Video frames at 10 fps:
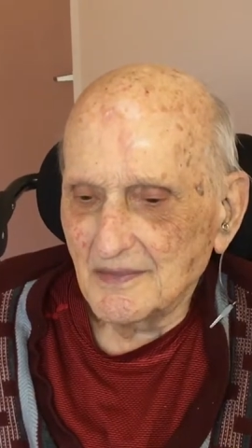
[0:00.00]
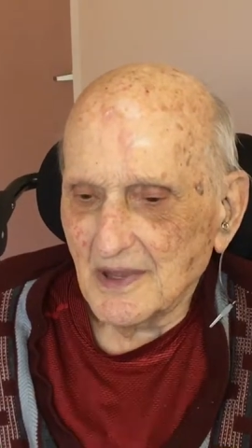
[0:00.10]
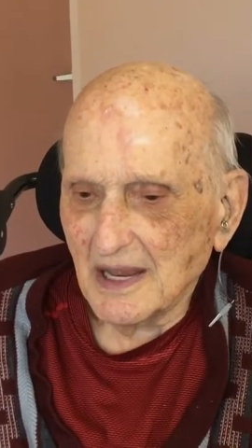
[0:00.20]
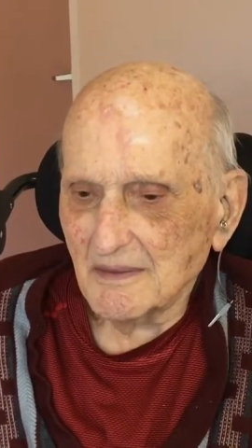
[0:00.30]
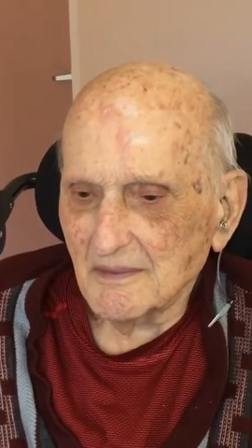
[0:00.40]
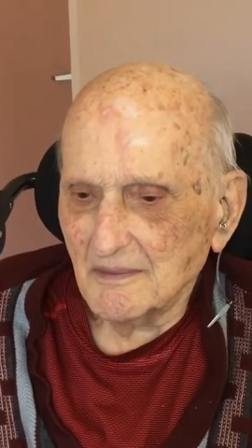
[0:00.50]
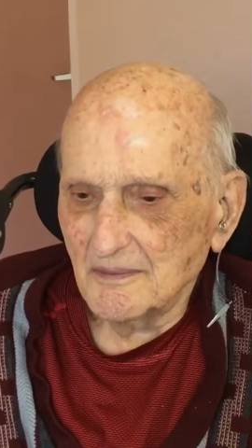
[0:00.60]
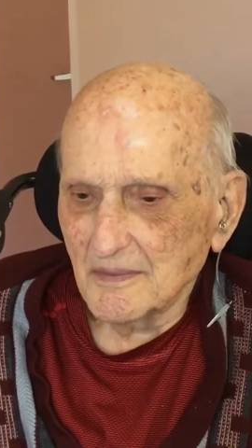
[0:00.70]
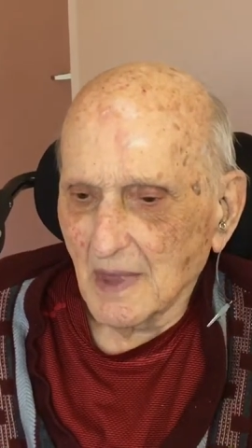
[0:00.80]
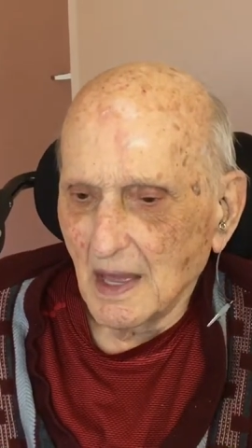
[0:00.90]
then
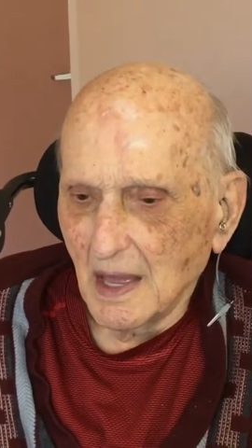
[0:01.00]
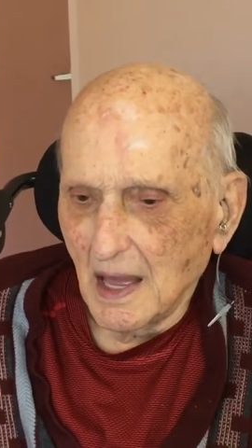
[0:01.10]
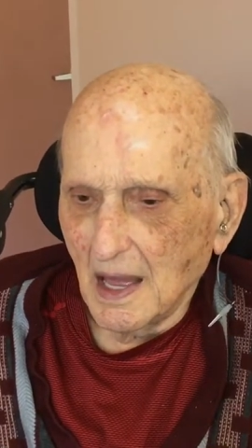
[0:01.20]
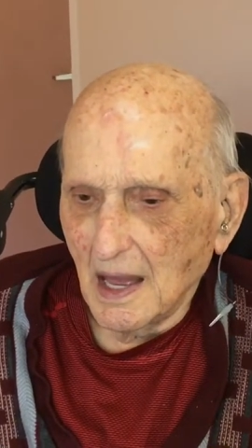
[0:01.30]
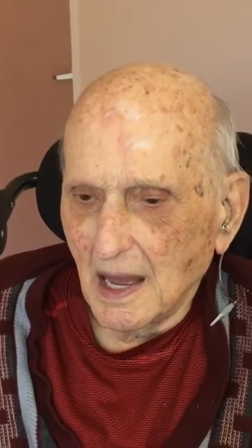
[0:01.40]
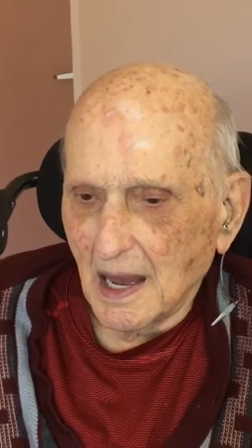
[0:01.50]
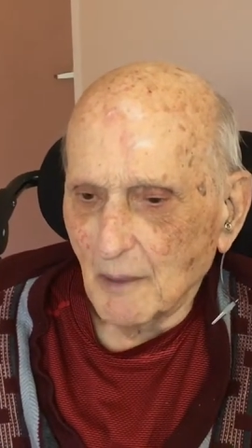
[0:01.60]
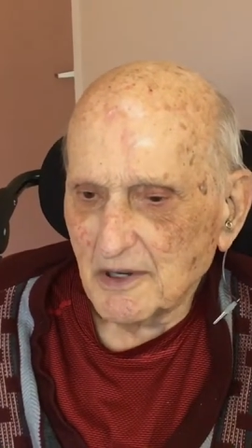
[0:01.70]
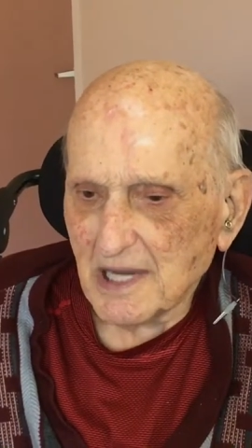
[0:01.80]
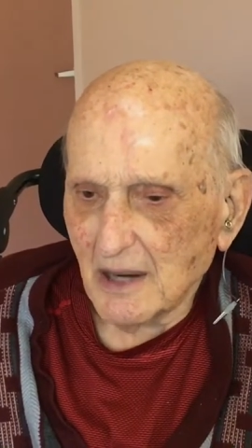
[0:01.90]
I
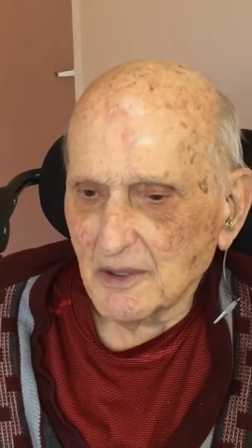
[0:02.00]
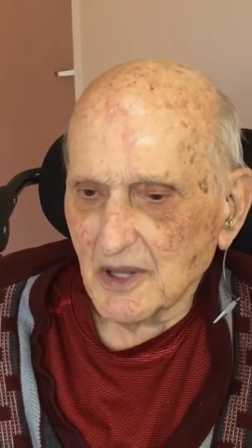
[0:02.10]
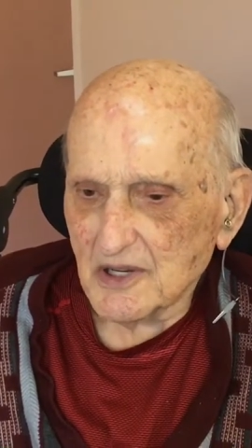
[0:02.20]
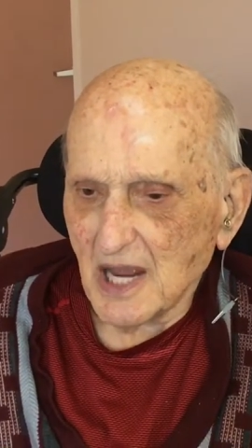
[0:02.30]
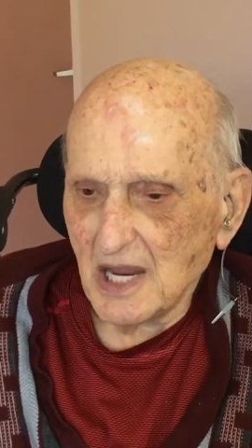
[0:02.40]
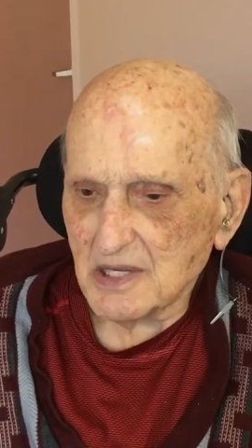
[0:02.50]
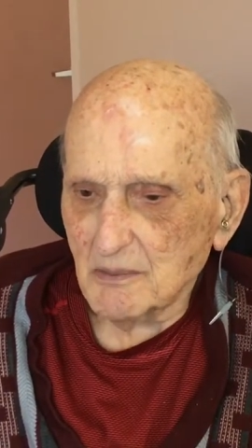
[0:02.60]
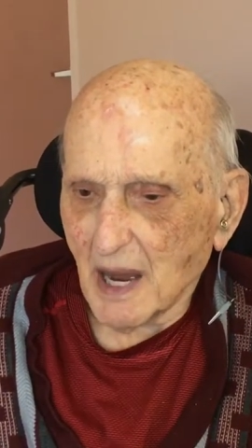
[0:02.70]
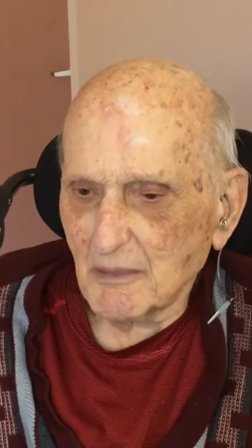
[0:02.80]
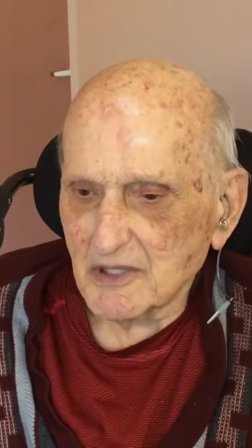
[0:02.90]
went down to the station
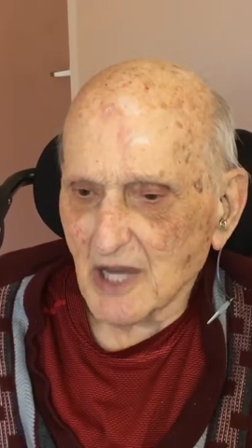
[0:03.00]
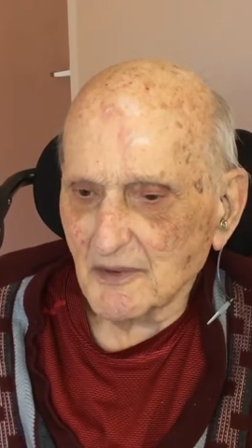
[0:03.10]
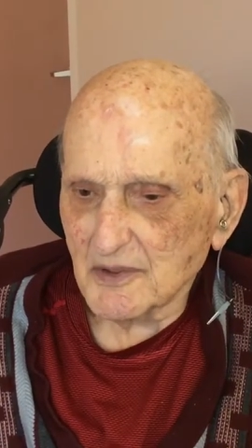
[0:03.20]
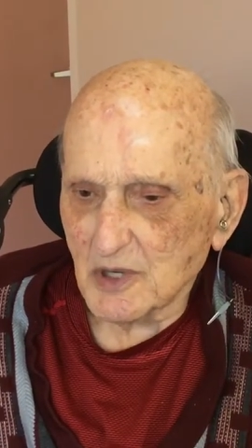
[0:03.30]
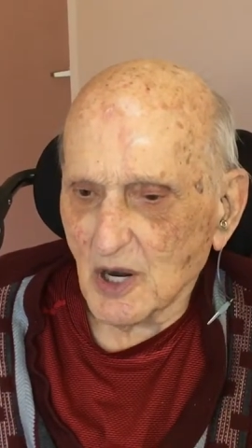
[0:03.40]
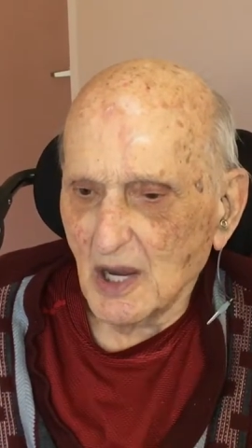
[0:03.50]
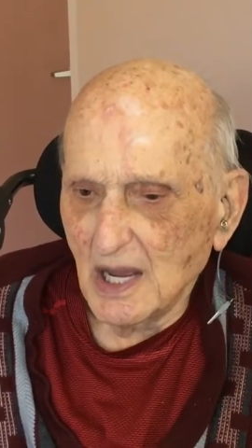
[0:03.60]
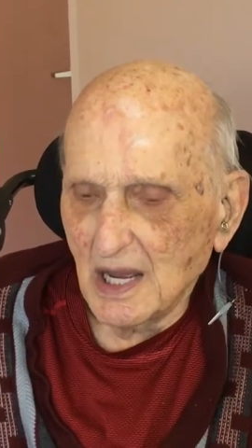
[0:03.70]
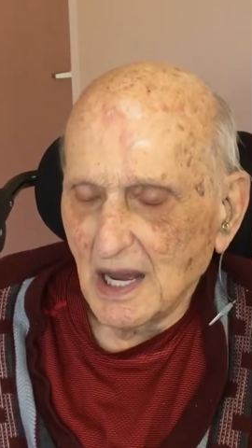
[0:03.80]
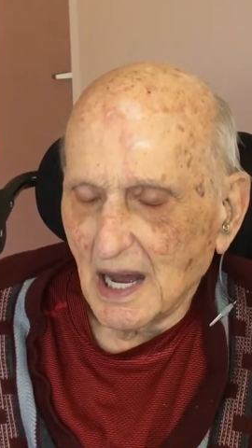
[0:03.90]
and bought myself
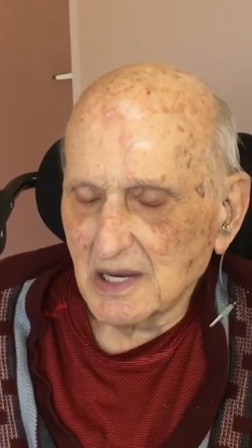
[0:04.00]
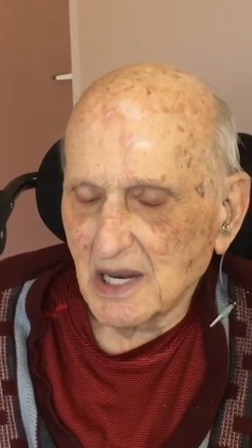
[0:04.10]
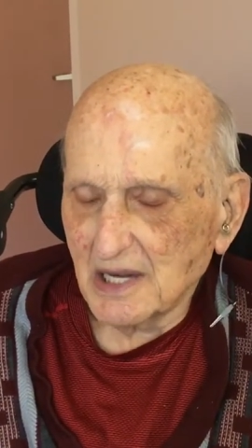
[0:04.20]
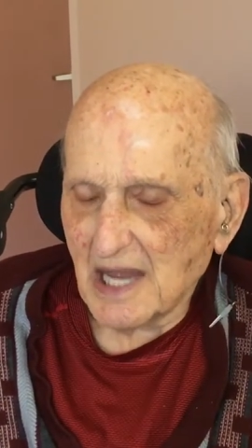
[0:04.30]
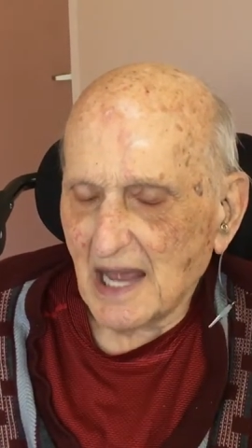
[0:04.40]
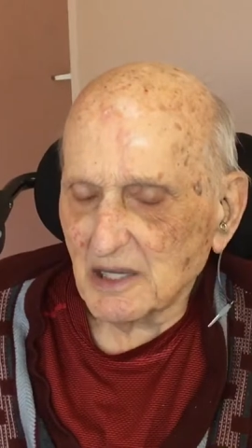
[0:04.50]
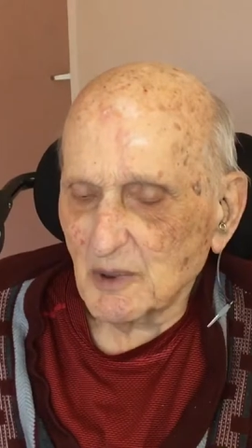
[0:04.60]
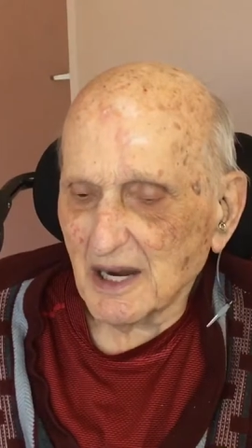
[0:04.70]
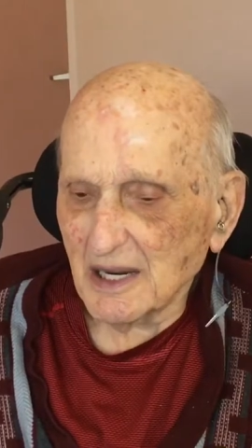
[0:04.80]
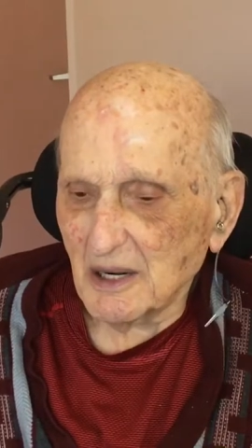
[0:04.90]
a tank
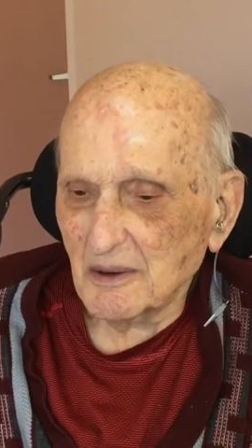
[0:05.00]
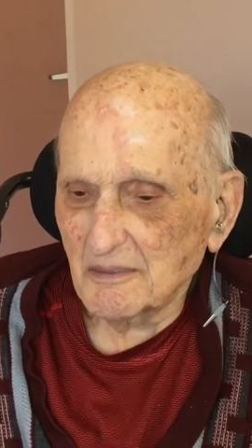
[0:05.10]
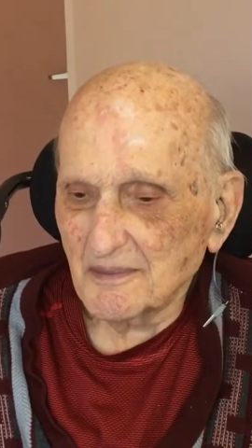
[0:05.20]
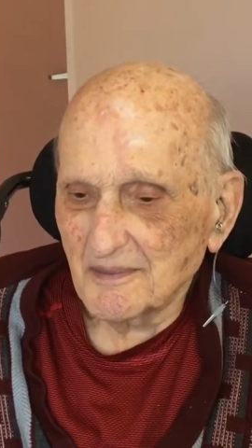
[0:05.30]
regulator